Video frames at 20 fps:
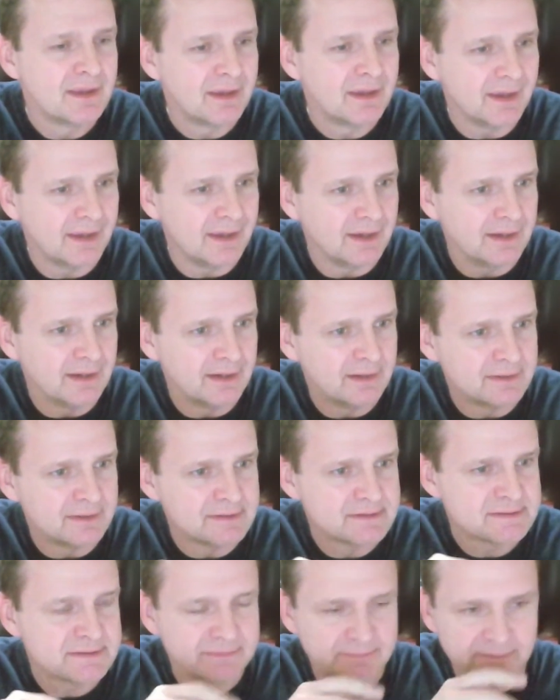
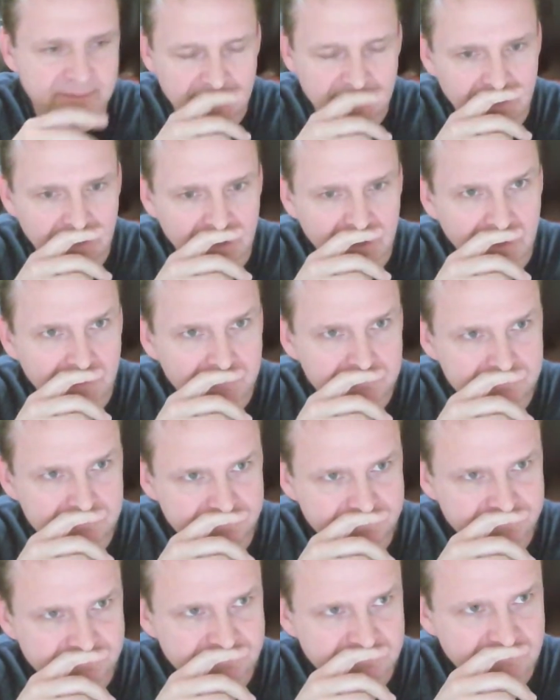And um,
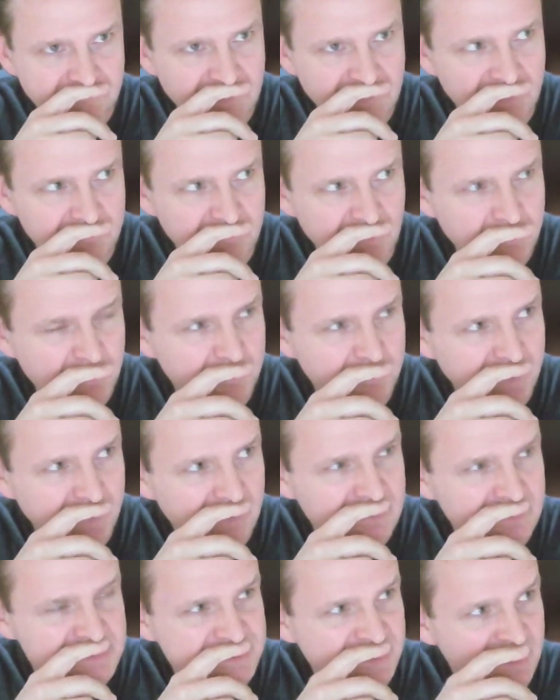remember
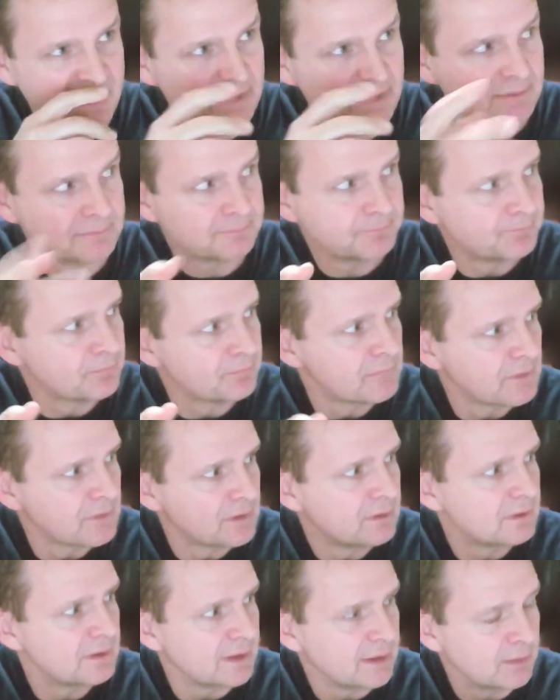Parris saying,
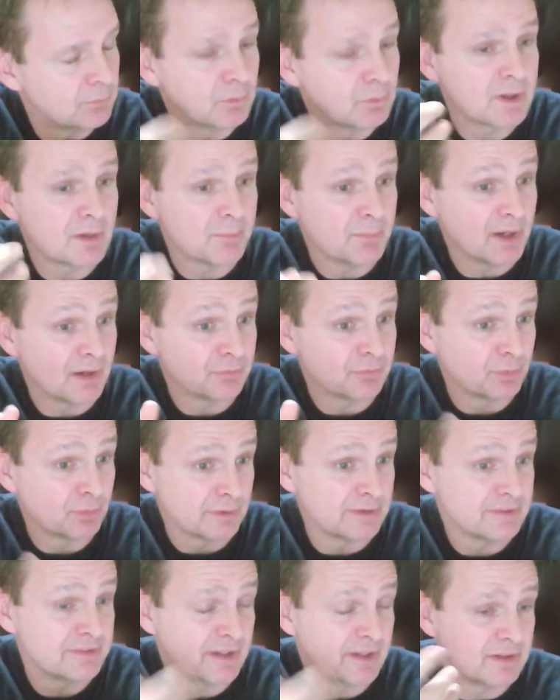"It will come off. We're going
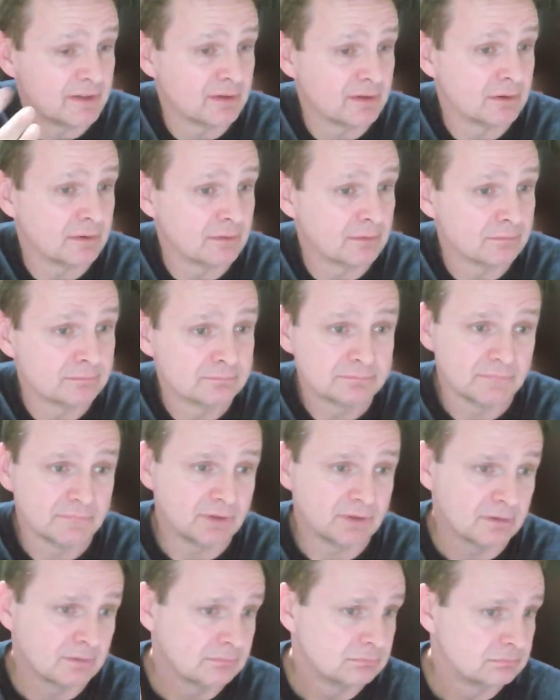to take your
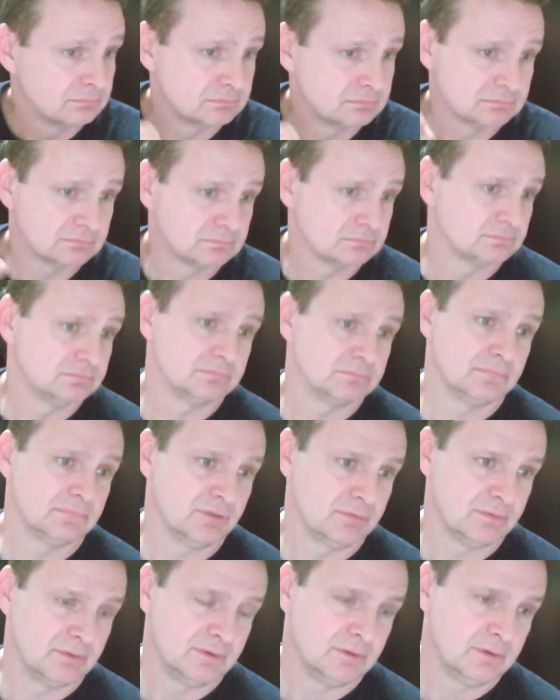your
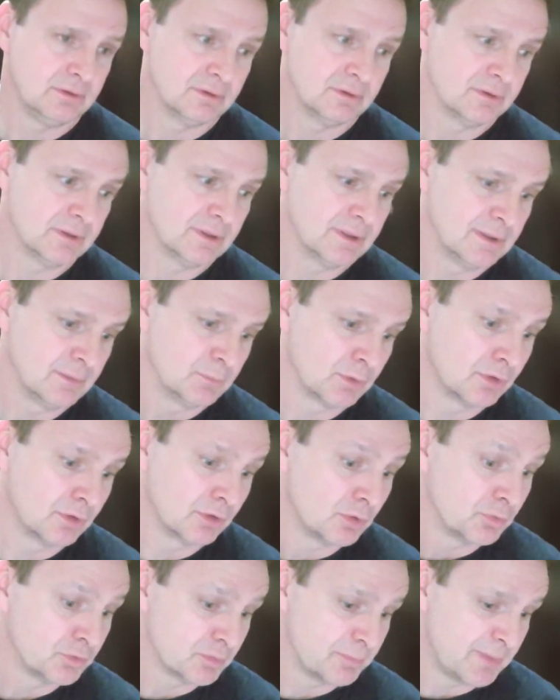your uh, we're going to
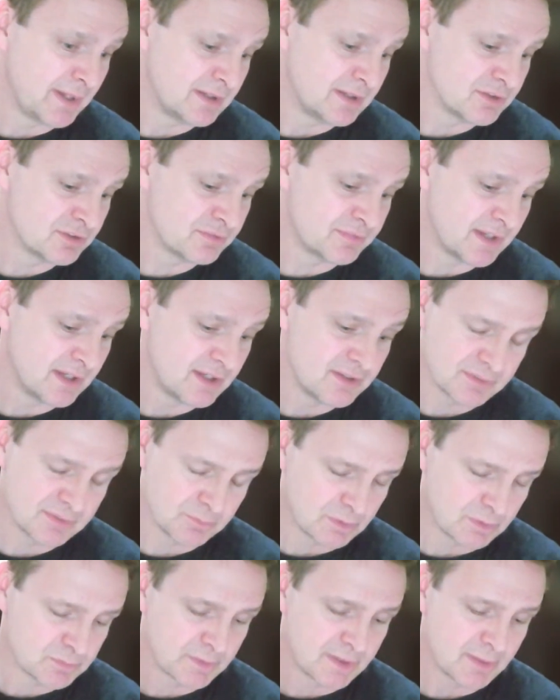go into maintenance phase, and
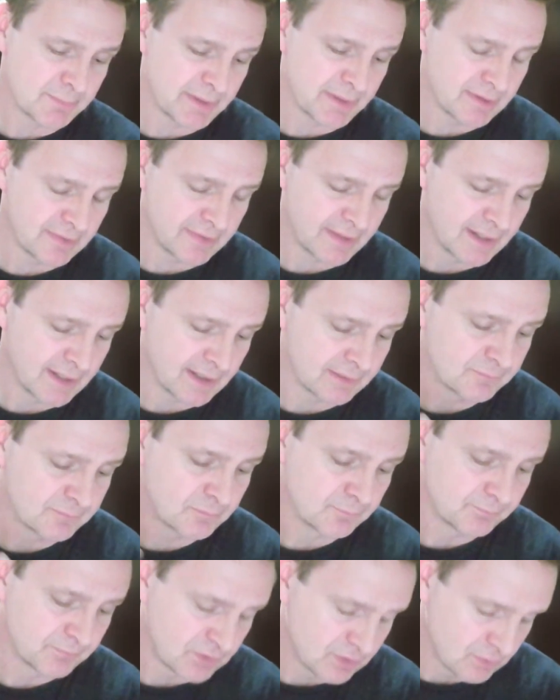once you come out of that,
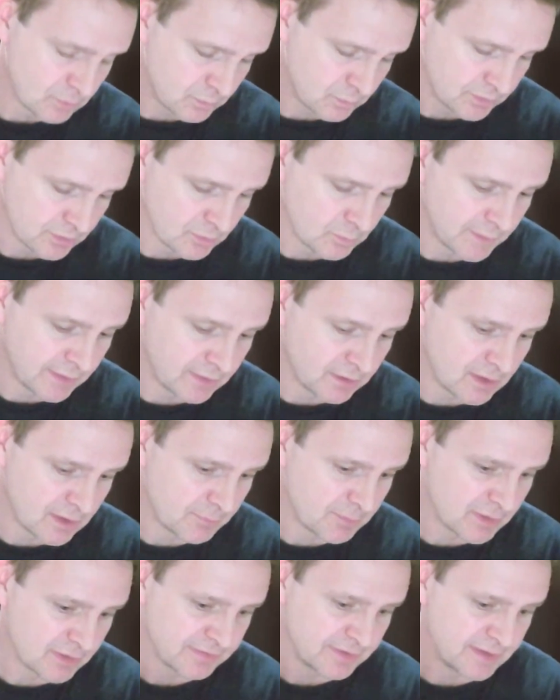your, your weight will come
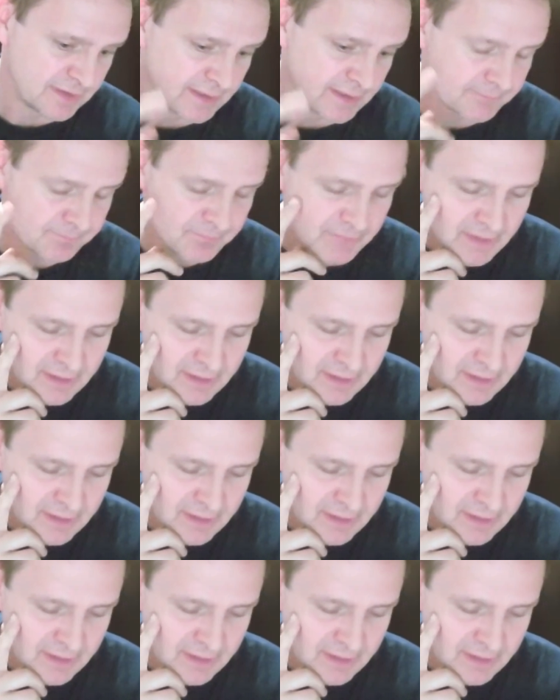off again."